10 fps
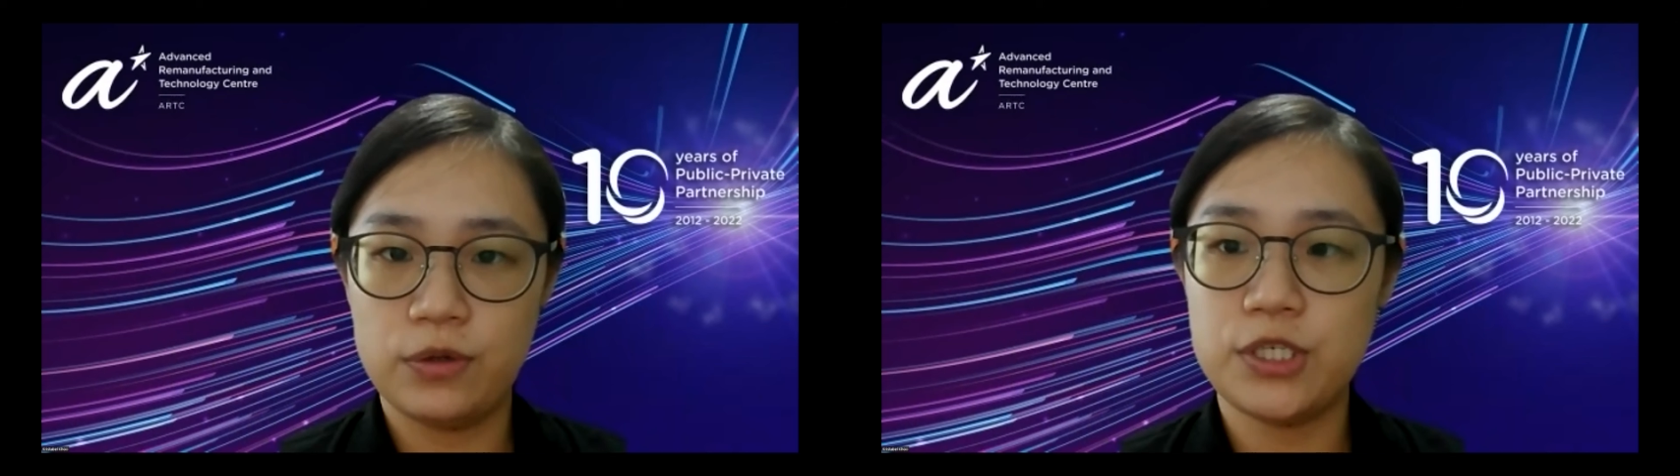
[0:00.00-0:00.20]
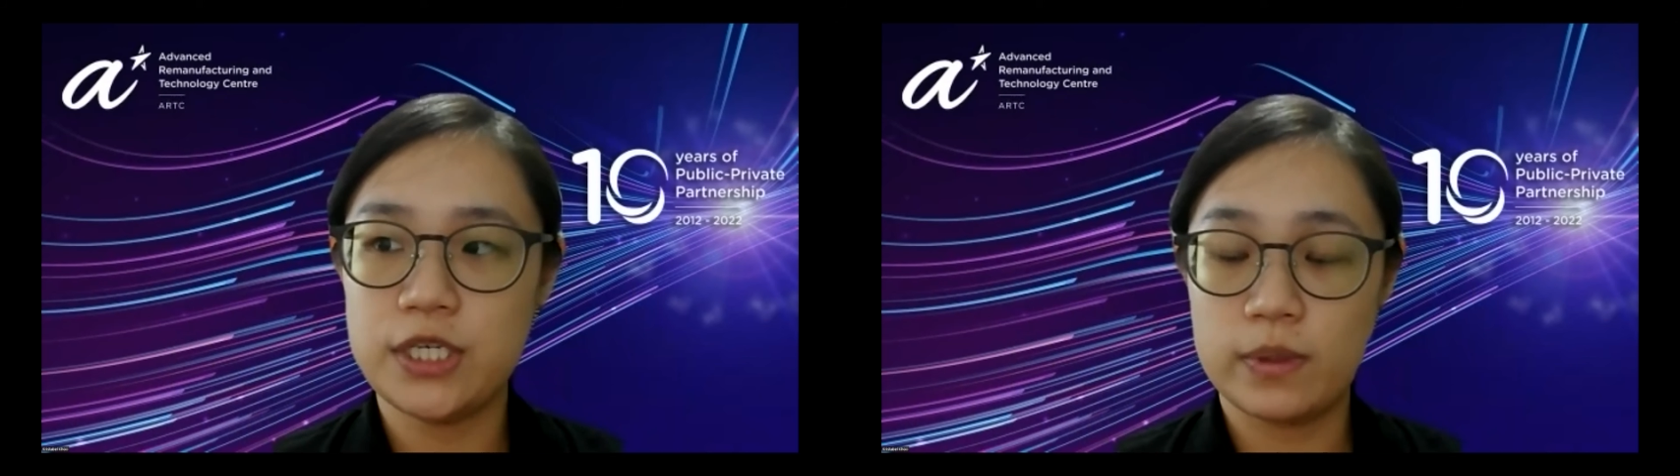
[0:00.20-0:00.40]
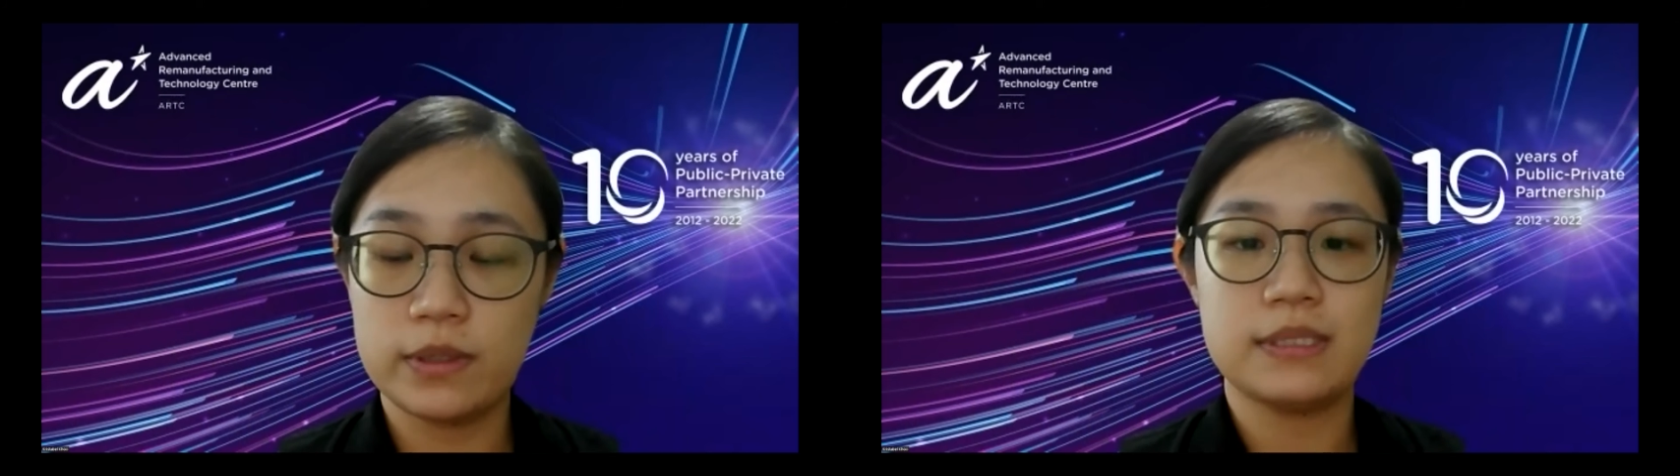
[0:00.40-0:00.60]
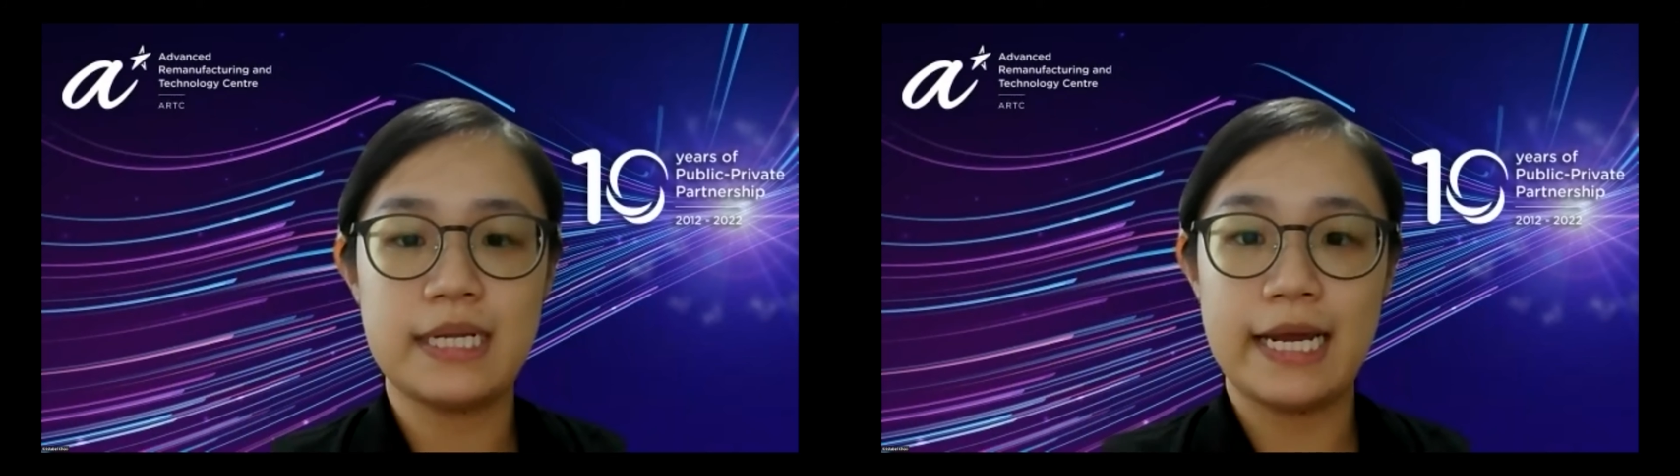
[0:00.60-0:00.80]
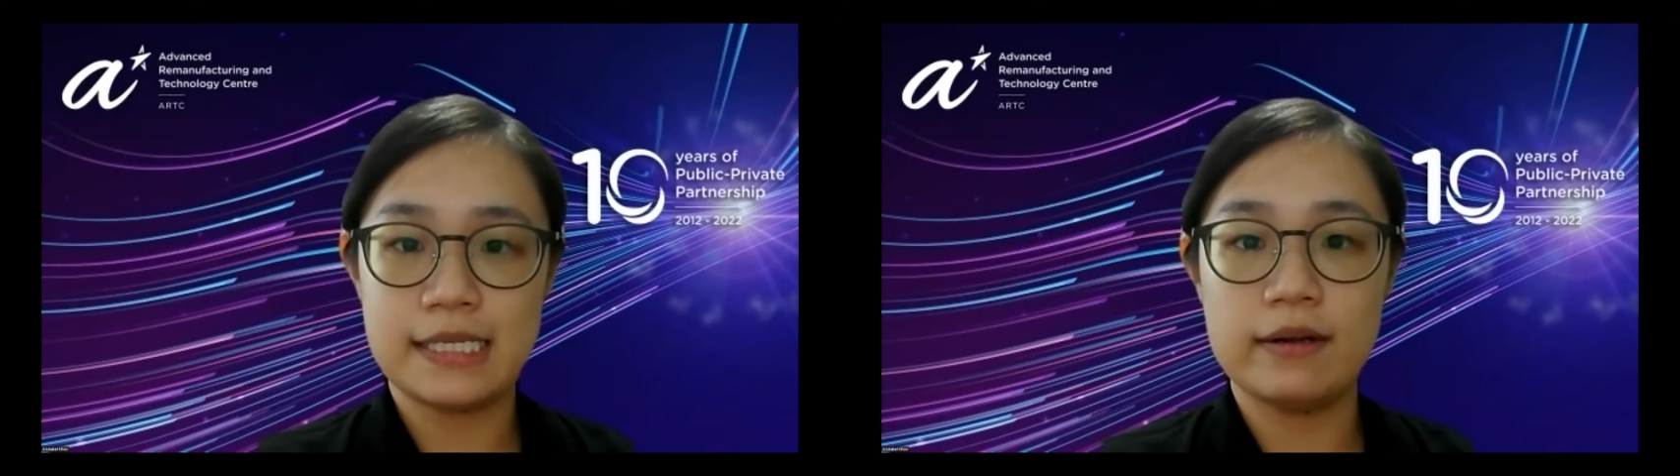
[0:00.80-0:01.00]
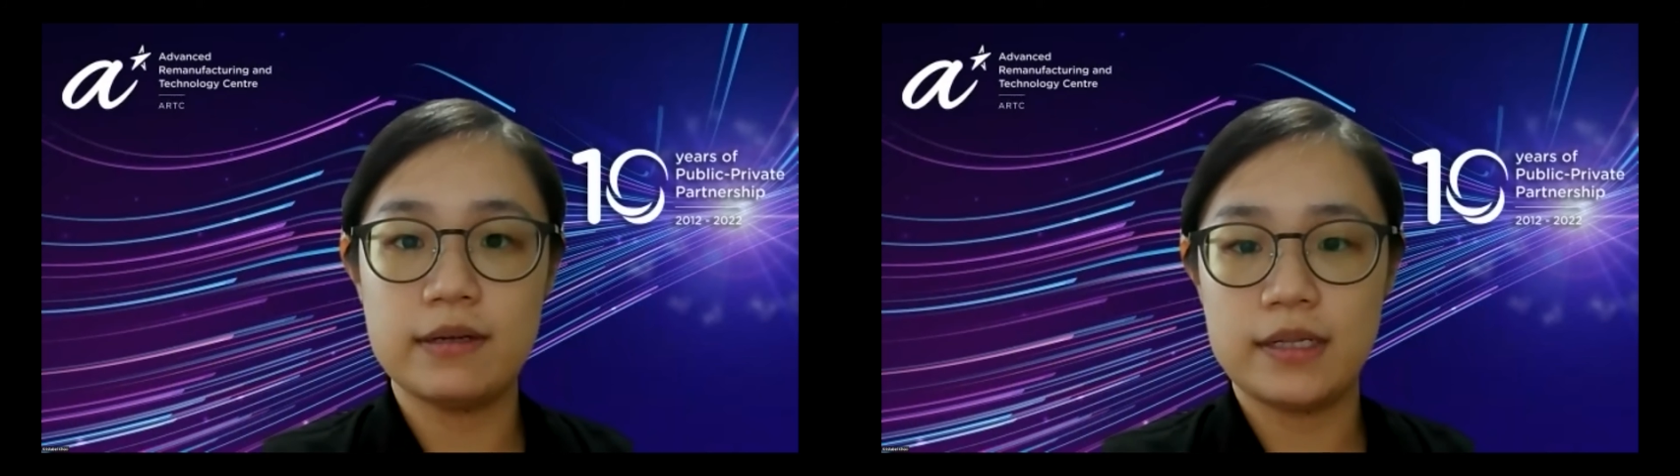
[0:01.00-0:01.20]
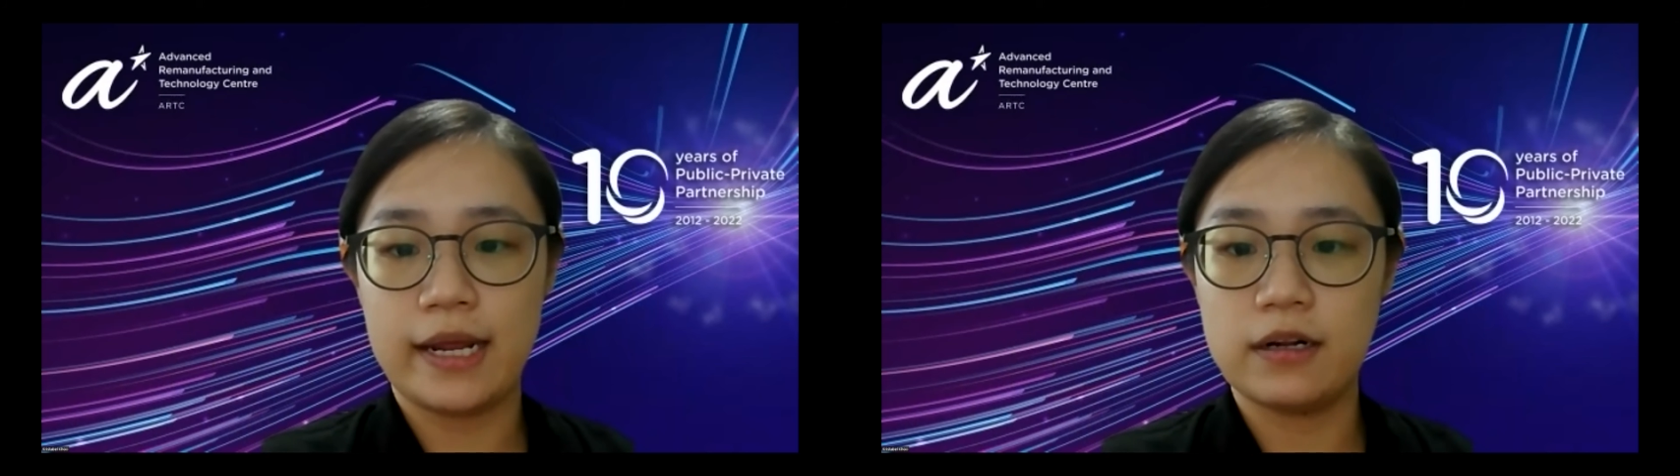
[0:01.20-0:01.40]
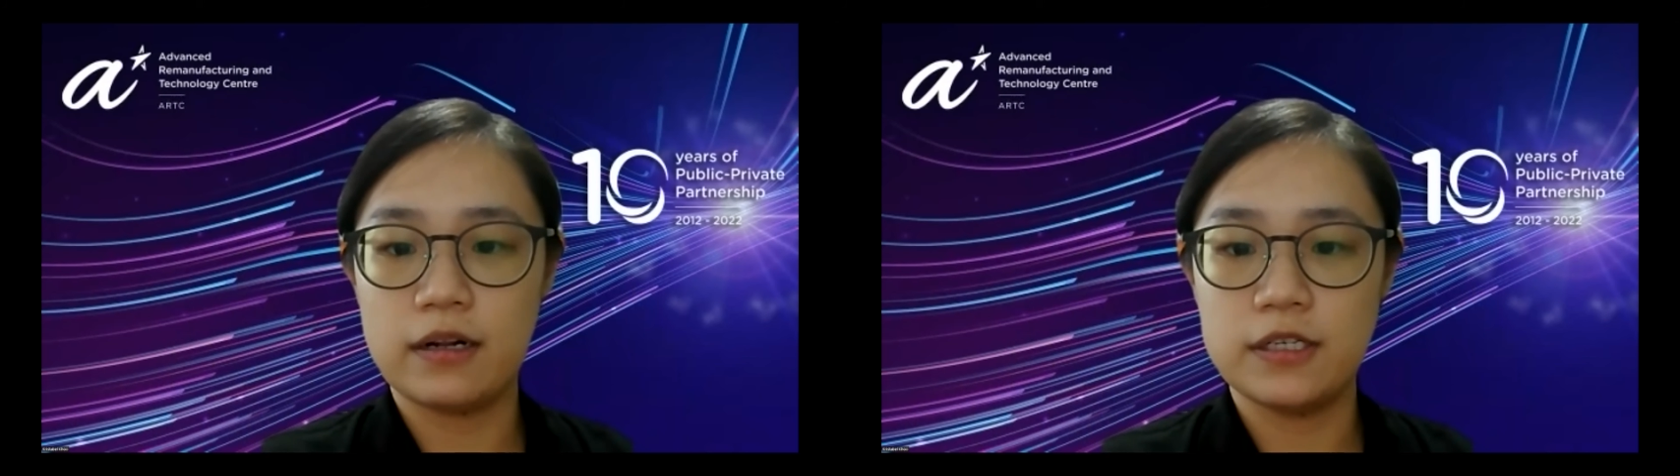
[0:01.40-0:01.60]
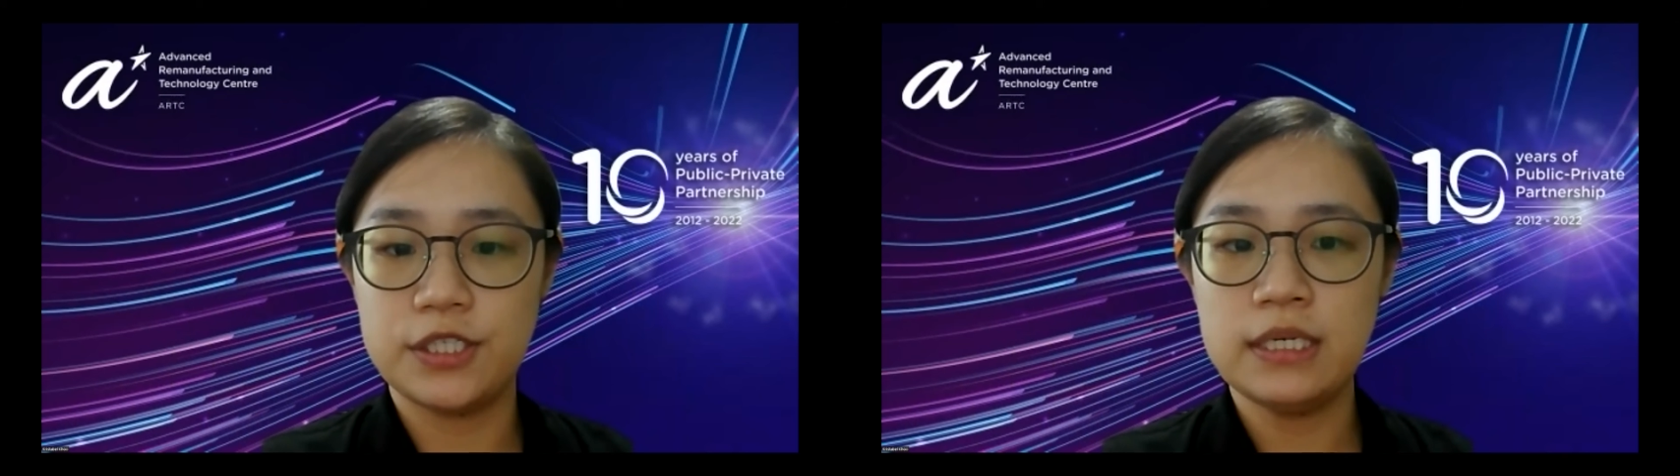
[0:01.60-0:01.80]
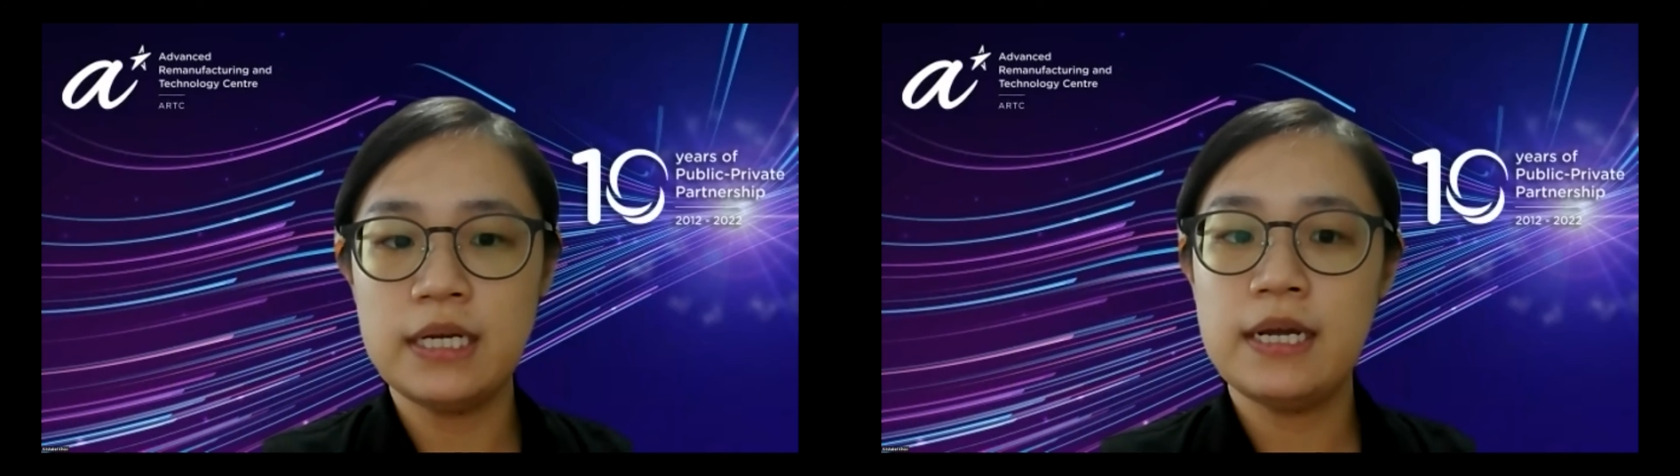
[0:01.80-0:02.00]
you just want to test out the
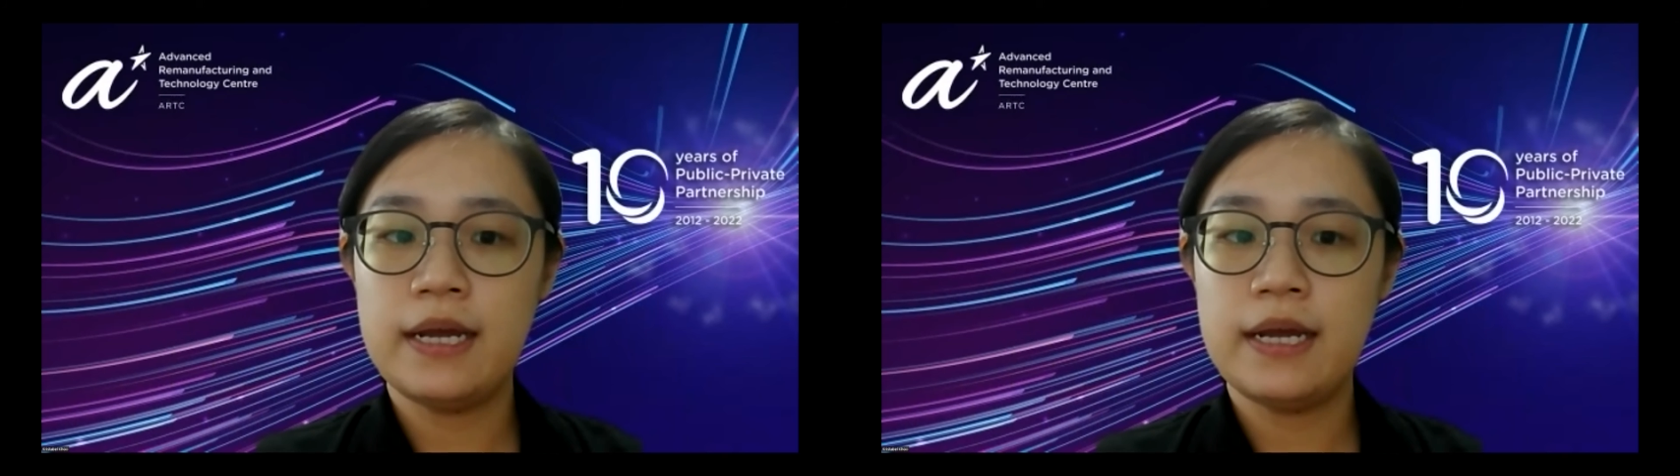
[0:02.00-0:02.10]
technology,